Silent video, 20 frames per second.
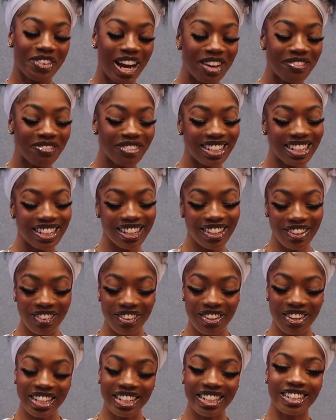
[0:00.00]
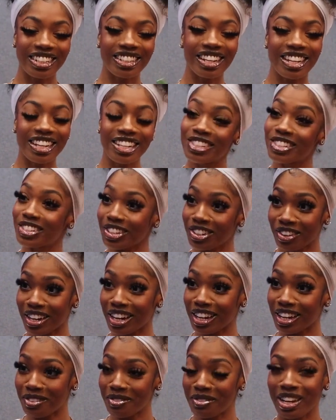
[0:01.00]
Rapping it on
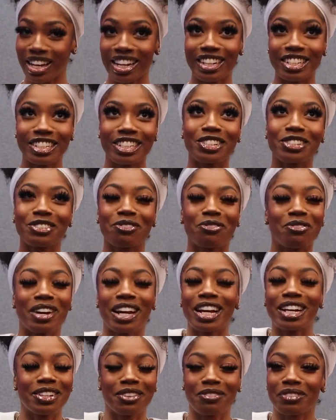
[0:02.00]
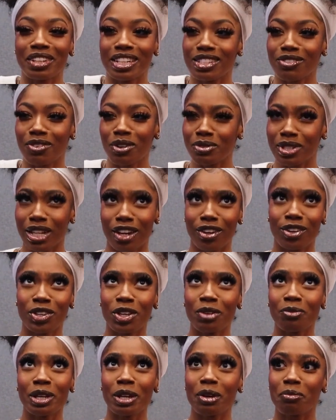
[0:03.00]
Instagram and just randomly. So I was like, oh,
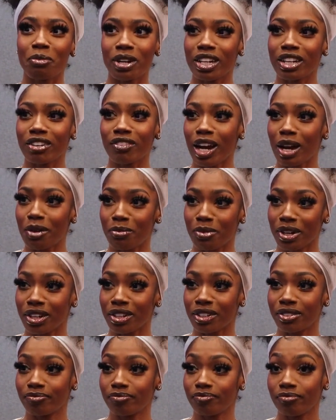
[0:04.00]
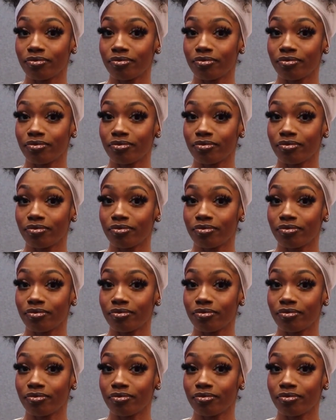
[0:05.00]
you'd be a pretty rapper.